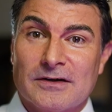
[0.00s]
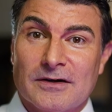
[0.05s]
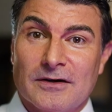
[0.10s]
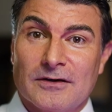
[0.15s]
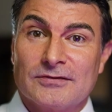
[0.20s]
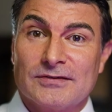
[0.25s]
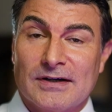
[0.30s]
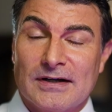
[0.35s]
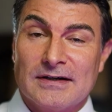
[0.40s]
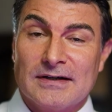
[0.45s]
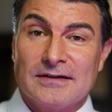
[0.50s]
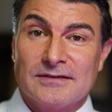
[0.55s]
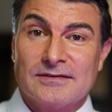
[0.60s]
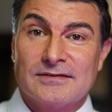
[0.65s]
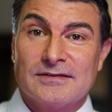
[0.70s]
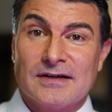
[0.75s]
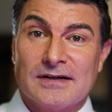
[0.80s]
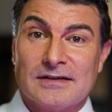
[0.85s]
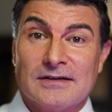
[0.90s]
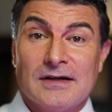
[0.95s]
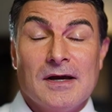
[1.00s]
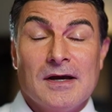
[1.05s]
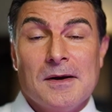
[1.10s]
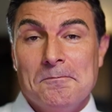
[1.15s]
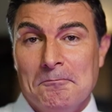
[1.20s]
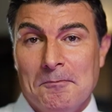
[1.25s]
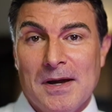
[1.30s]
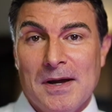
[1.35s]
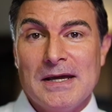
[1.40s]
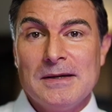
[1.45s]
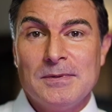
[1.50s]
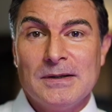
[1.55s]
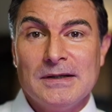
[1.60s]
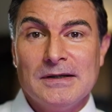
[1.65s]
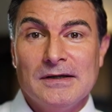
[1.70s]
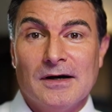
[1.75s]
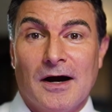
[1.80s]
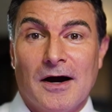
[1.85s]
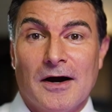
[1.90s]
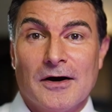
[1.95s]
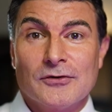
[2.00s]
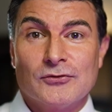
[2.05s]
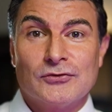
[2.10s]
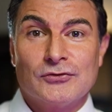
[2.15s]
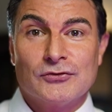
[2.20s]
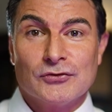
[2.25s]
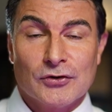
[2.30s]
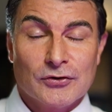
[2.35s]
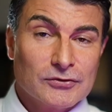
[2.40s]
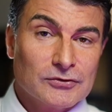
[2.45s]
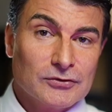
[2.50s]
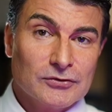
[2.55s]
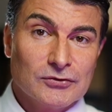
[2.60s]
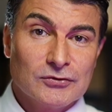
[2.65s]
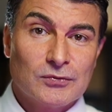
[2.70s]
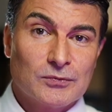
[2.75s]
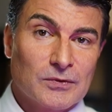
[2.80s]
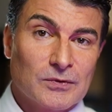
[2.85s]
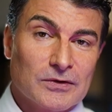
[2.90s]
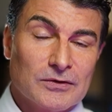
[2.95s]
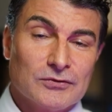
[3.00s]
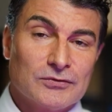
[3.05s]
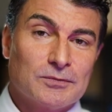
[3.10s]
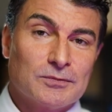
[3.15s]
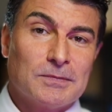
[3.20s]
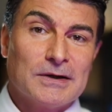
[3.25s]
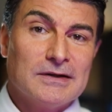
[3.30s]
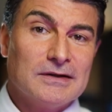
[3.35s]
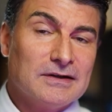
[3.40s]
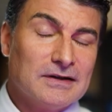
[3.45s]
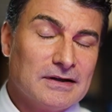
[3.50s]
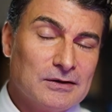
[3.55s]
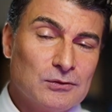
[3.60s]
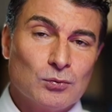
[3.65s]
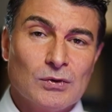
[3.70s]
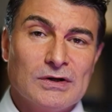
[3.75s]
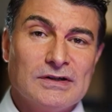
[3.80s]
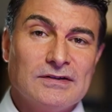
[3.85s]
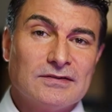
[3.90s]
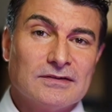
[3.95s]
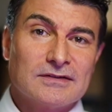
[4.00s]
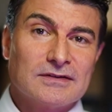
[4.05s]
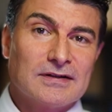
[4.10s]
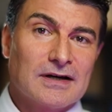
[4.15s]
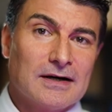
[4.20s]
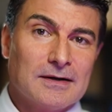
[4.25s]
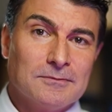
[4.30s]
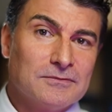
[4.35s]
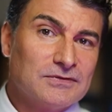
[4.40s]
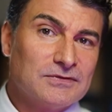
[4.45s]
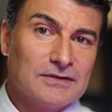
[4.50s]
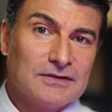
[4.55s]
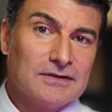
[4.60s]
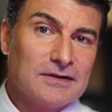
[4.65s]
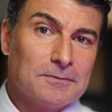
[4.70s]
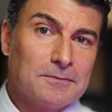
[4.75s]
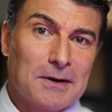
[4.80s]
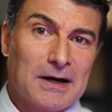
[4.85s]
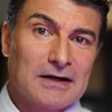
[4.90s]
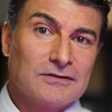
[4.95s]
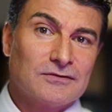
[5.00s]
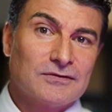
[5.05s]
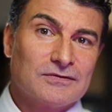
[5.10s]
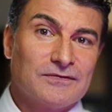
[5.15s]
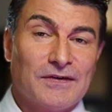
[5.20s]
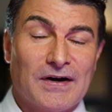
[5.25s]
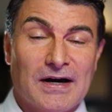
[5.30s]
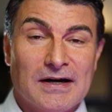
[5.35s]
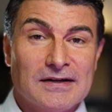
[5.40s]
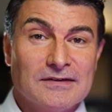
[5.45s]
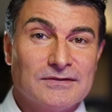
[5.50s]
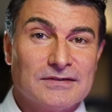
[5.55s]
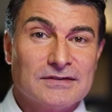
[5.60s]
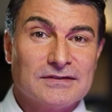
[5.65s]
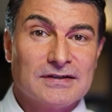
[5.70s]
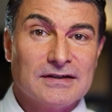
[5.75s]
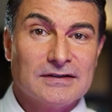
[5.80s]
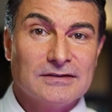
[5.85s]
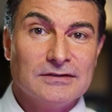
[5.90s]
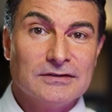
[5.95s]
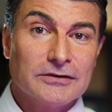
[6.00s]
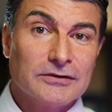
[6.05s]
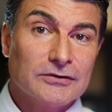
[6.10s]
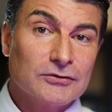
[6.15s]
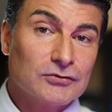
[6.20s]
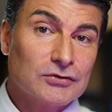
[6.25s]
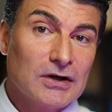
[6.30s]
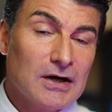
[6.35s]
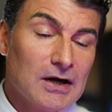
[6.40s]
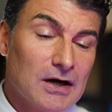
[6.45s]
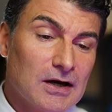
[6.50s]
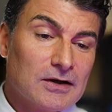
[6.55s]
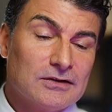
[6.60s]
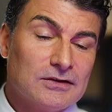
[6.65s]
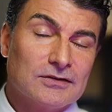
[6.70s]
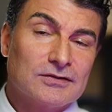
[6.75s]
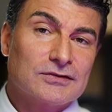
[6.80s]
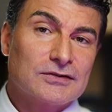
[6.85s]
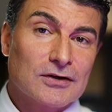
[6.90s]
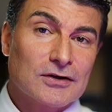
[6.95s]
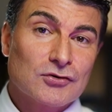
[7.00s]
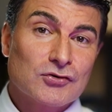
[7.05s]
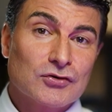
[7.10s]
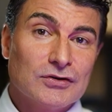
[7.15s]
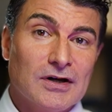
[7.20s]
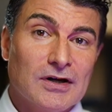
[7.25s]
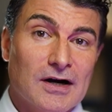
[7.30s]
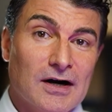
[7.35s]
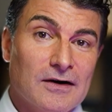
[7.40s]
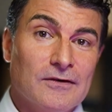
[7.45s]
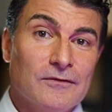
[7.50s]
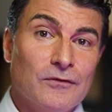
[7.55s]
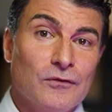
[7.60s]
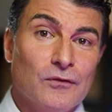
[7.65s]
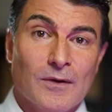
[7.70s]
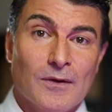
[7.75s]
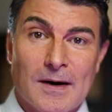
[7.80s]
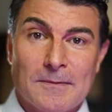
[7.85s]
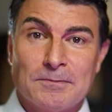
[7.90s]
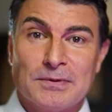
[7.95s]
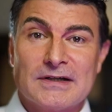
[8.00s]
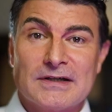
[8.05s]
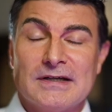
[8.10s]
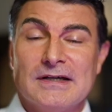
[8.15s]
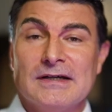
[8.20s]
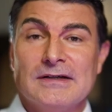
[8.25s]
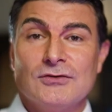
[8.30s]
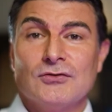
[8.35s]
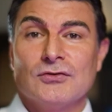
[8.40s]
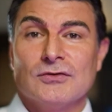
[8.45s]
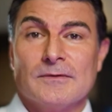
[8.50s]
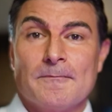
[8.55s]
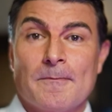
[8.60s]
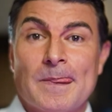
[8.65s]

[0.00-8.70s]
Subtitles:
our science, that maybe our journals, where there's been in recent times, in the past 5 to 10 years, discussion of replication.